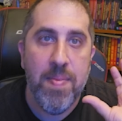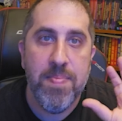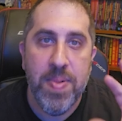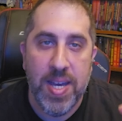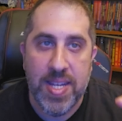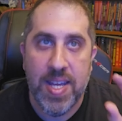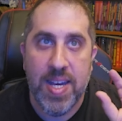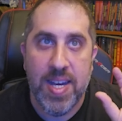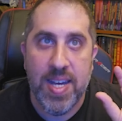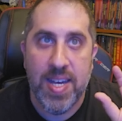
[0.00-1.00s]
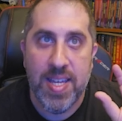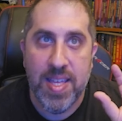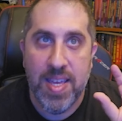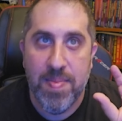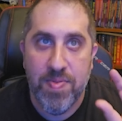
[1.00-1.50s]
but
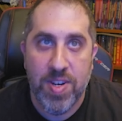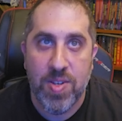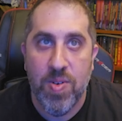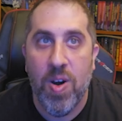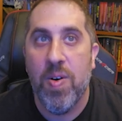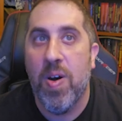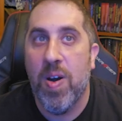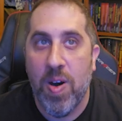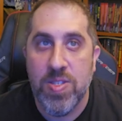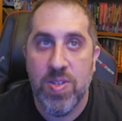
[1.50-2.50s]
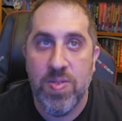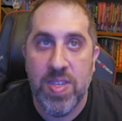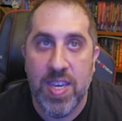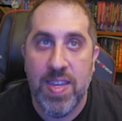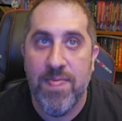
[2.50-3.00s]
pretty cool. Also
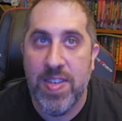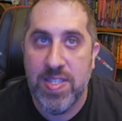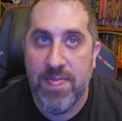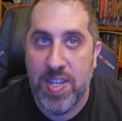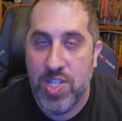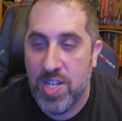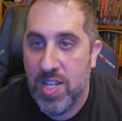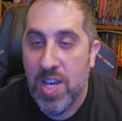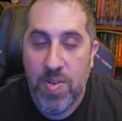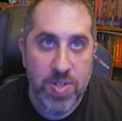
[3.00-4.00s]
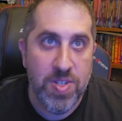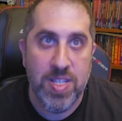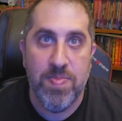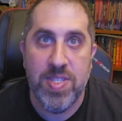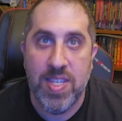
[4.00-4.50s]
the invisivision, which
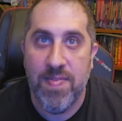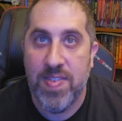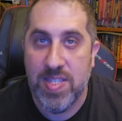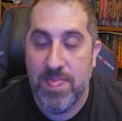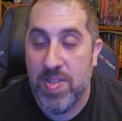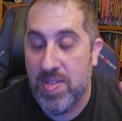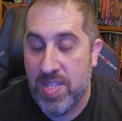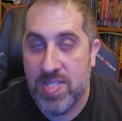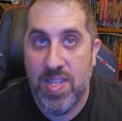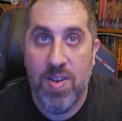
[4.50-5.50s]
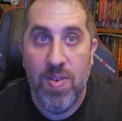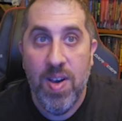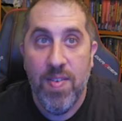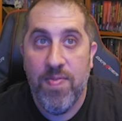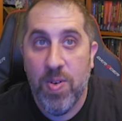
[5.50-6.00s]
lets me see invisibility. So
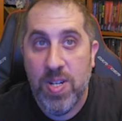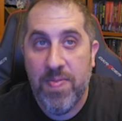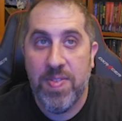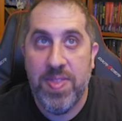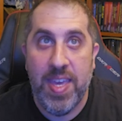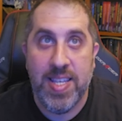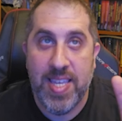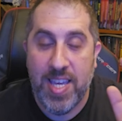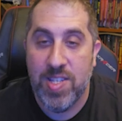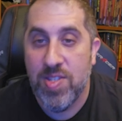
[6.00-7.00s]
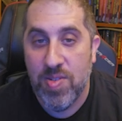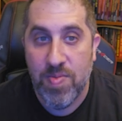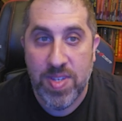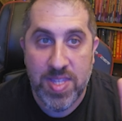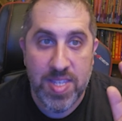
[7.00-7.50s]
4 different things I can do
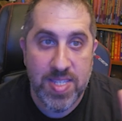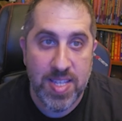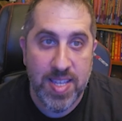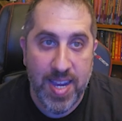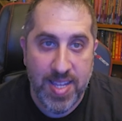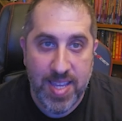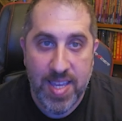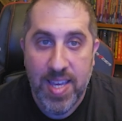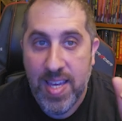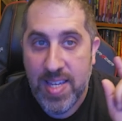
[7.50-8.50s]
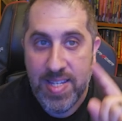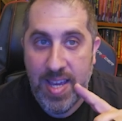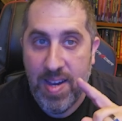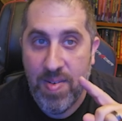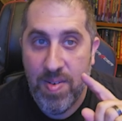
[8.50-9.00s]
with this detecting.
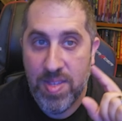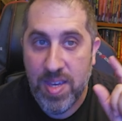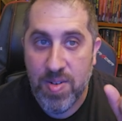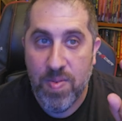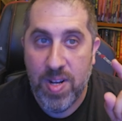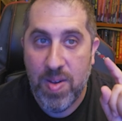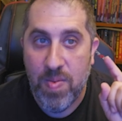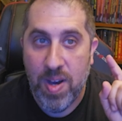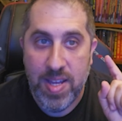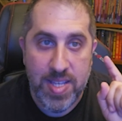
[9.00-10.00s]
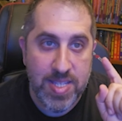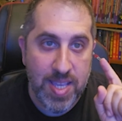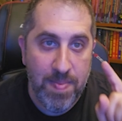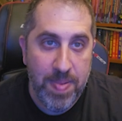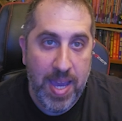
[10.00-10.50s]
Now, the other one I want is
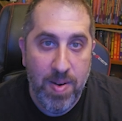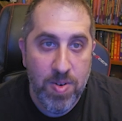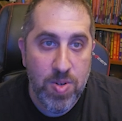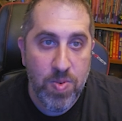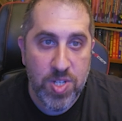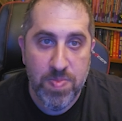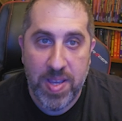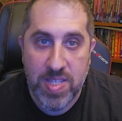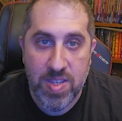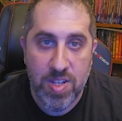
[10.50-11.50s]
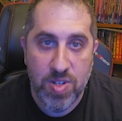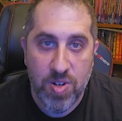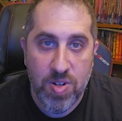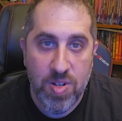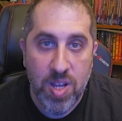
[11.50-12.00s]
empowered, which is basically going to
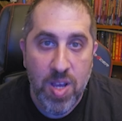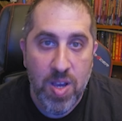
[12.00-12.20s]
turn